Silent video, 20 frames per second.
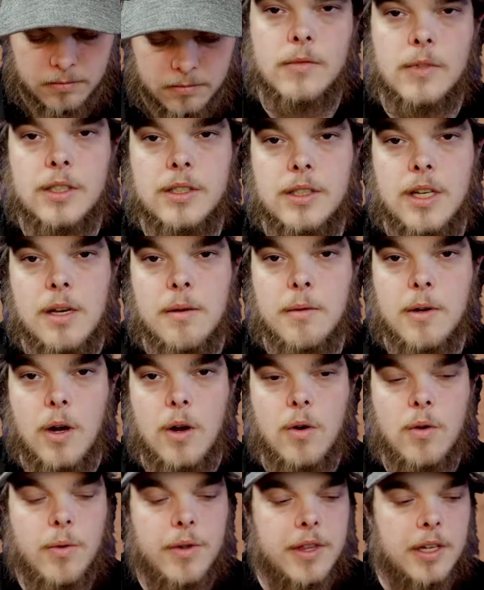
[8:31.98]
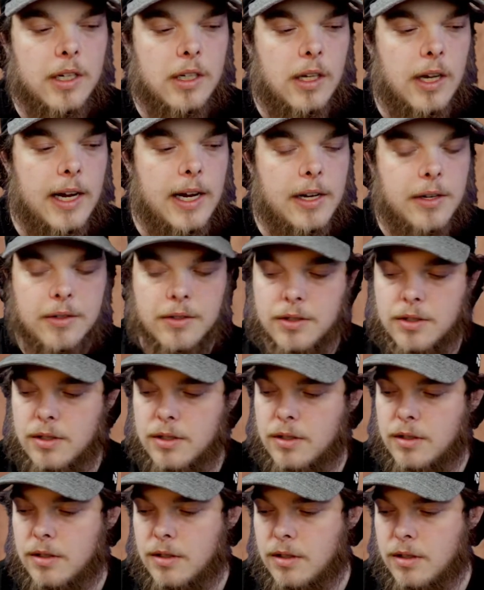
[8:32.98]
Let's keep going with the clowns.
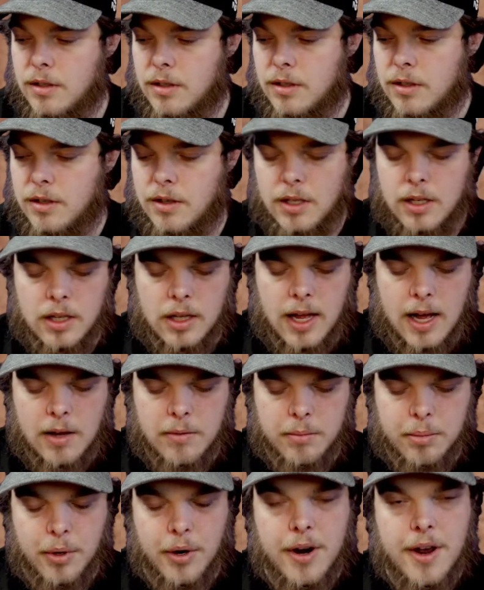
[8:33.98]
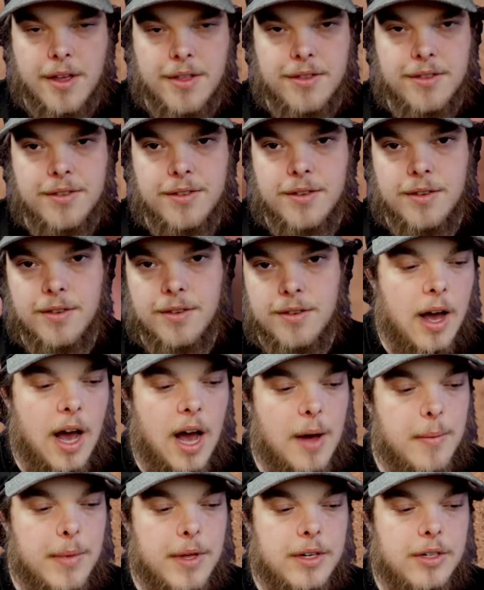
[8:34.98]
The Clown Prince,
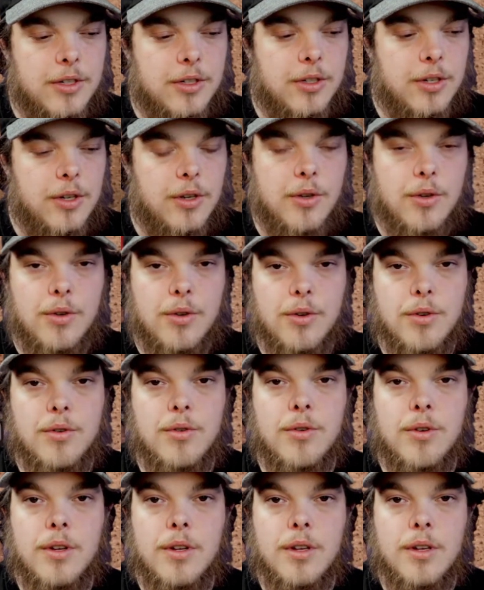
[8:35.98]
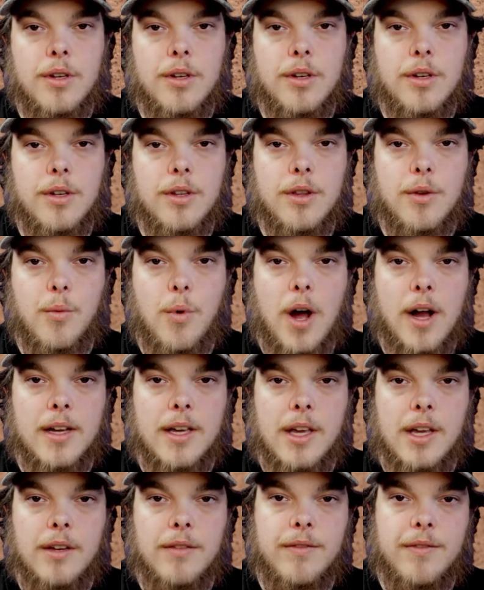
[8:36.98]
homage to the
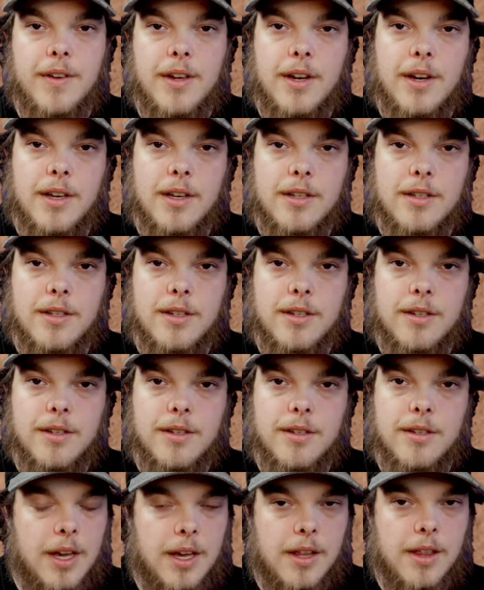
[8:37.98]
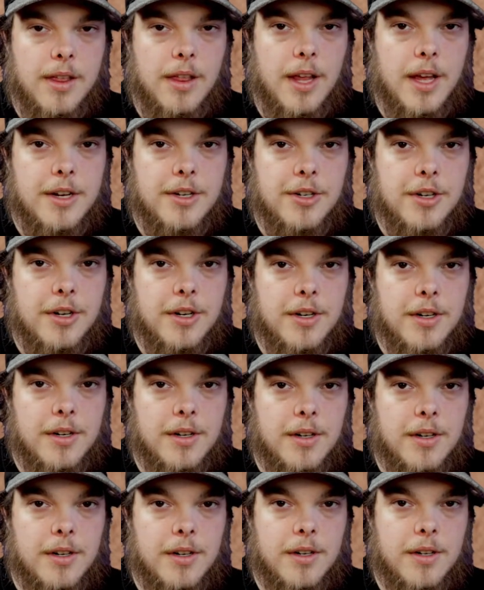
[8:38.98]
Joaquin Phoenix, Heath Ledger,
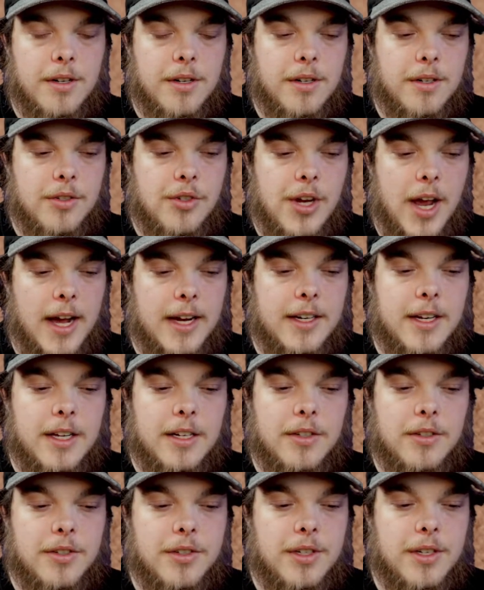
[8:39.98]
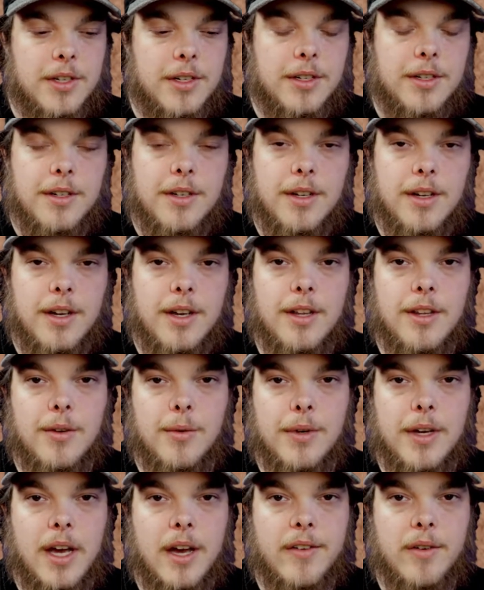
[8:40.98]
Jack Nicholson, and then
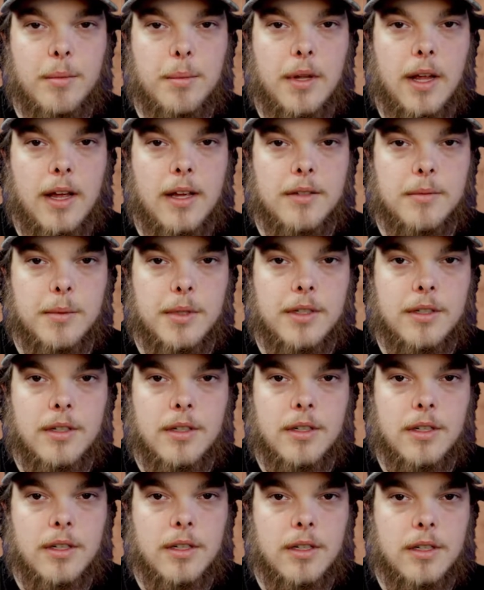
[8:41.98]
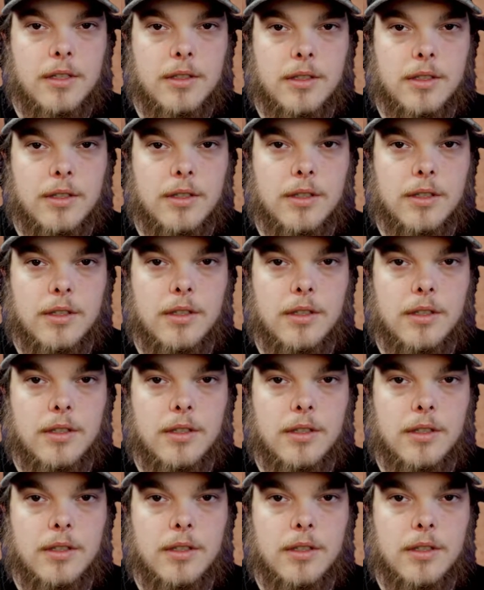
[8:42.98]
we have a plasma edition.